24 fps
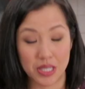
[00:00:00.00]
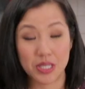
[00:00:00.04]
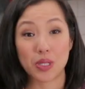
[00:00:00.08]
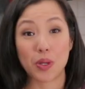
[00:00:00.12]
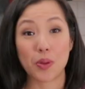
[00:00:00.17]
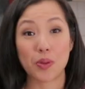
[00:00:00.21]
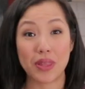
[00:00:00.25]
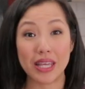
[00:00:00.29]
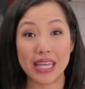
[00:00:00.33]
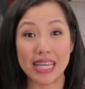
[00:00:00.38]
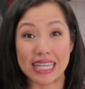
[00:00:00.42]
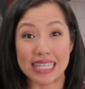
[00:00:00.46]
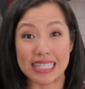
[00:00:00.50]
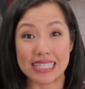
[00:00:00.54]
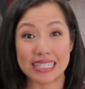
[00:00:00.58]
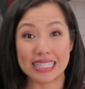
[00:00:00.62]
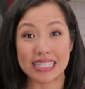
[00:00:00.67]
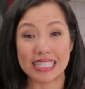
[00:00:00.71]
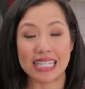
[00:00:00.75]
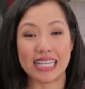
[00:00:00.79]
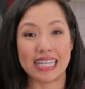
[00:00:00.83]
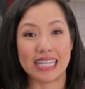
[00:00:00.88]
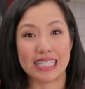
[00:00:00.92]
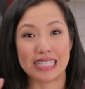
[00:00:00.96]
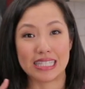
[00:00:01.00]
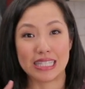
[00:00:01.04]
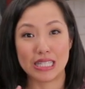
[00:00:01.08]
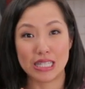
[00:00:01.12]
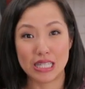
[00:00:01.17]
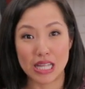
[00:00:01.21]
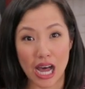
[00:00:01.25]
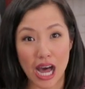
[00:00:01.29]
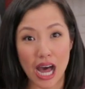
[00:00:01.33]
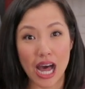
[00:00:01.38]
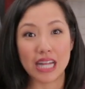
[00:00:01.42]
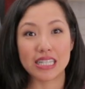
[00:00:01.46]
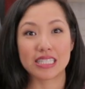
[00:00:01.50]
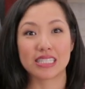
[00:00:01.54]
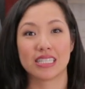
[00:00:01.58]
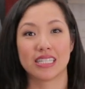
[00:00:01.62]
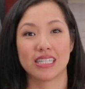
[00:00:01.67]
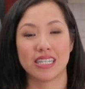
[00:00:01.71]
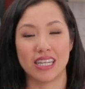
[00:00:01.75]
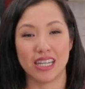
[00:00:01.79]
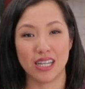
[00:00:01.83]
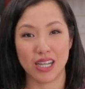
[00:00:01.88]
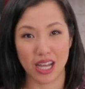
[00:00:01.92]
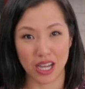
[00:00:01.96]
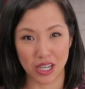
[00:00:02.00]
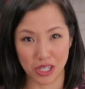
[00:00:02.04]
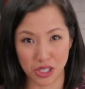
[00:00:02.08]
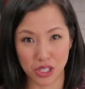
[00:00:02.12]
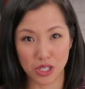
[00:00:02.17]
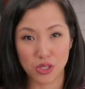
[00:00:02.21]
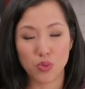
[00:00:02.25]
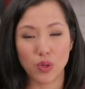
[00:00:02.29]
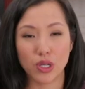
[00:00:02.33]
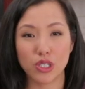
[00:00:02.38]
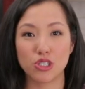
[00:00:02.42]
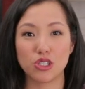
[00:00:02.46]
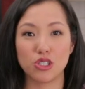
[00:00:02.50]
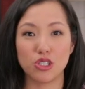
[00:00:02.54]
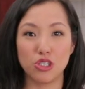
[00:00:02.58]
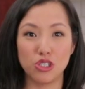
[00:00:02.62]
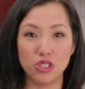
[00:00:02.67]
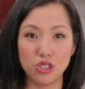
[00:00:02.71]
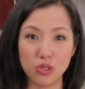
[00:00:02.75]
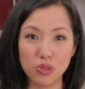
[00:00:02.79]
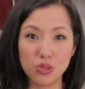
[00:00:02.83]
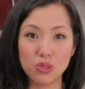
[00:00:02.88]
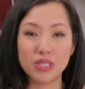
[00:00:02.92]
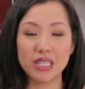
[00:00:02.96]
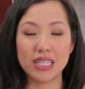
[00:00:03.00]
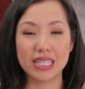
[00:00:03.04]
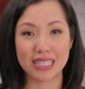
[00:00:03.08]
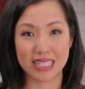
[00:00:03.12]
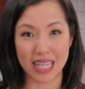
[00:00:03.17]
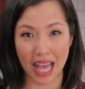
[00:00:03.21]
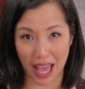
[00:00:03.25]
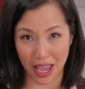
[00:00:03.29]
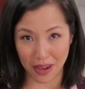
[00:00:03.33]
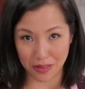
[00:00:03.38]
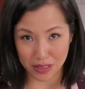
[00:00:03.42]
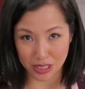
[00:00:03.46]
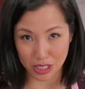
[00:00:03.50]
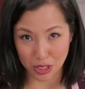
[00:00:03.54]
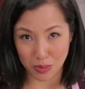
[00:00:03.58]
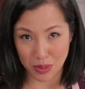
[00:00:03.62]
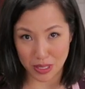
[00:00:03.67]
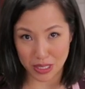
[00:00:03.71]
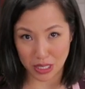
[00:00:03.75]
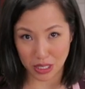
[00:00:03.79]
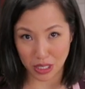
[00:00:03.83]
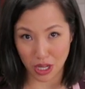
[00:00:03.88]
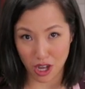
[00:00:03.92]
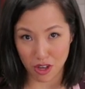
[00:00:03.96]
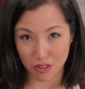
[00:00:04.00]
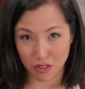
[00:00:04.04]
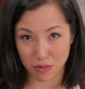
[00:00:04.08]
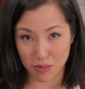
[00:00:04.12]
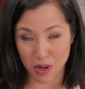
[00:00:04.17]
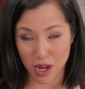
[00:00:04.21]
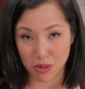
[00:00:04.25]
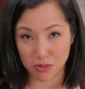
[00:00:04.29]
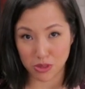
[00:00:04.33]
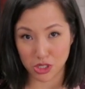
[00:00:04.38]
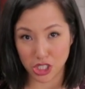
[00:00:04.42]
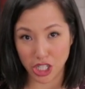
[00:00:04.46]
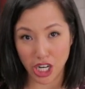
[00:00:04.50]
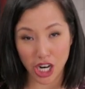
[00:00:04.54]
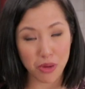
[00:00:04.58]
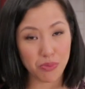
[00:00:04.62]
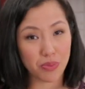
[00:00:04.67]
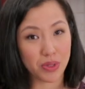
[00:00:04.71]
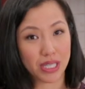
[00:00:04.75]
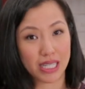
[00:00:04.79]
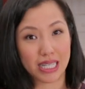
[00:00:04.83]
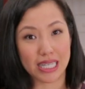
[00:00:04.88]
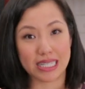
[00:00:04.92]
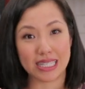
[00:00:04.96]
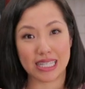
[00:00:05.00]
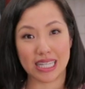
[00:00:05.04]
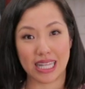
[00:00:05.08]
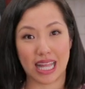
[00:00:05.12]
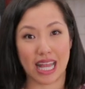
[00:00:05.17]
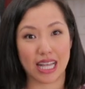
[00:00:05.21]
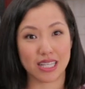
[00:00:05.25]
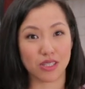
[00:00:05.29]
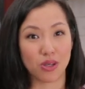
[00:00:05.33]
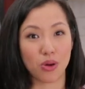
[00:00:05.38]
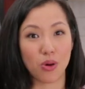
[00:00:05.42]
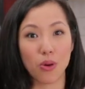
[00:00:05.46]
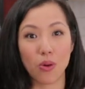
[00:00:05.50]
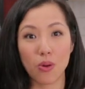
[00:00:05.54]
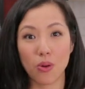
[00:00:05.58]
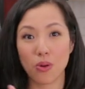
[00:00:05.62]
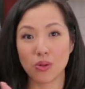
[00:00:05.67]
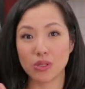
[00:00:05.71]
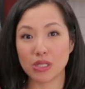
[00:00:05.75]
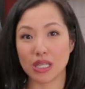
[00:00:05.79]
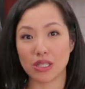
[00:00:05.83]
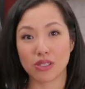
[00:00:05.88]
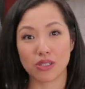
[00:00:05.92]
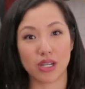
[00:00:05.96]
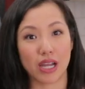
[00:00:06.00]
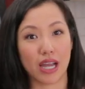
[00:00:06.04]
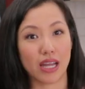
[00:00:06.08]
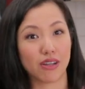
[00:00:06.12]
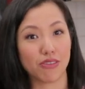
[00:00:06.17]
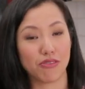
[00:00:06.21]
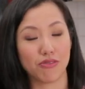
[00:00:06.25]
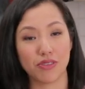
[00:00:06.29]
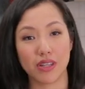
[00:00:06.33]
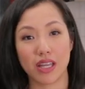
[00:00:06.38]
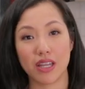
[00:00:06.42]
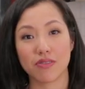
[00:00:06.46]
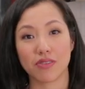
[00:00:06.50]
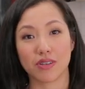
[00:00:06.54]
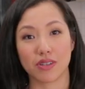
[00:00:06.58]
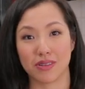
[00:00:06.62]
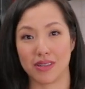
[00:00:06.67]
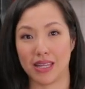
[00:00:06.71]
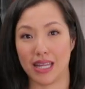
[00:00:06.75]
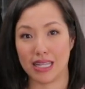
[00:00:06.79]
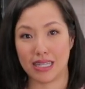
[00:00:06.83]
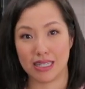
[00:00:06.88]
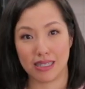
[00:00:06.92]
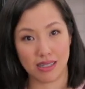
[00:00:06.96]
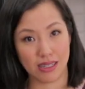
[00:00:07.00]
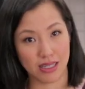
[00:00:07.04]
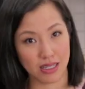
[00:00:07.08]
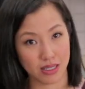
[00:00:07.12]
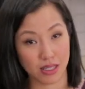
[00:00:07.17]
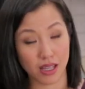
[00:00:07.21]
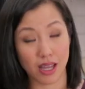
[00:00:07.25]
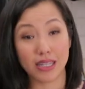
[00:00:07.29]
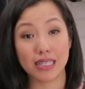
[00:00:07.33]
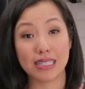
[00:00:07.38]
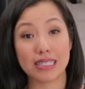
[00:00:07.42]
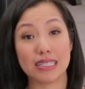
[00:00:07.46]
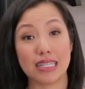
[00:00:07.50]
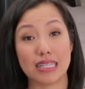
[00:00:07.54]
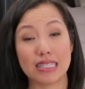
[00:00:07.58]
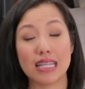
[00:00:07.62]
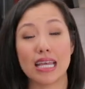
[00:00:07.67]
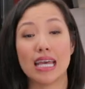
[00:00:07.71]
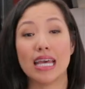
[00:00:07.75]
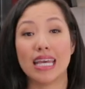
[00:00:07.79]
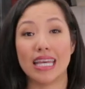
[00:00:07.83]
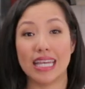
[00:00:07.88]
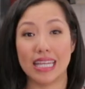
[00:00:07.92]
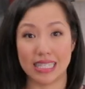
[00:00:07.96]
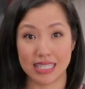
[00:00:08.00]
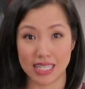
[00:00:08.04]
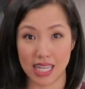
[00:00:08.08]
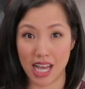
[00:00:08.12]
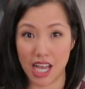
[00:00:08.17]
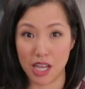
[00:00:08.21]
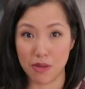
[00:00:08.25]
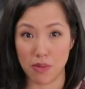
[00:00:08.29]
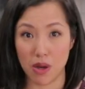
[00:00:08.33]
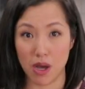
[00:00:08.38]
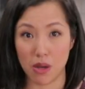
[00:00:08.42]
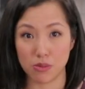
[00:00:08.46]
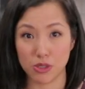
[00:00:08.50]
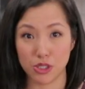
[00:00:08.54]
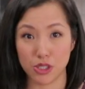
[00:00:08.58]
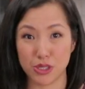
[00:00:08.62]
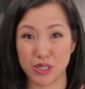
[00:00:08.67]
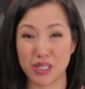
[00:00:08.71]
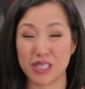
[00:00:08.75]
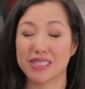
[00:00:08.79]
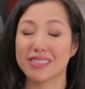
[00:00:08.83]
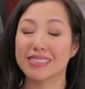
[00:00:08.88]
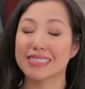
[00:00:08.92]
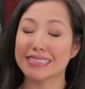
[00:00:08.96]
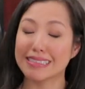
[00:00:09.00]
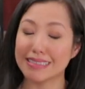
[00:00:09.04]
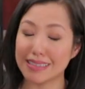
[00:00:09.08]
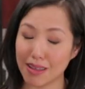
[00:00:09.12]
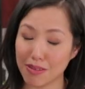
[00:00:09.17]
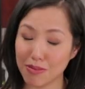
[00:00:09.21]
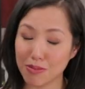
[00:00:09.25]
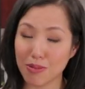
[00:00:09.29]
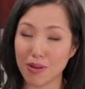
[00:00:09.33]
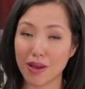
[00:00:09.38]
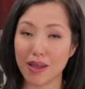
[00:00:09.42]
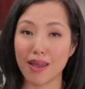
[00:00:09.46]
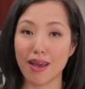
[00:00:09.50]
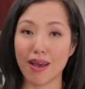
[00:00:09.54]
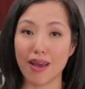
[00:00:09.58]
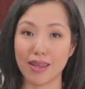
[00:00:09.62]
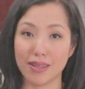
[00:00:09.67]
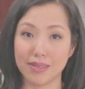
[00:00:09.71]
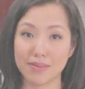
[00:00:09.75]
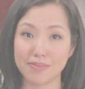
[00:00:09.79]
So this is not a good one to use in Thai recipes that call for palm sugar because it has a whole nother kind of flavor that does not exist in Thai palm sugar. Just FYI.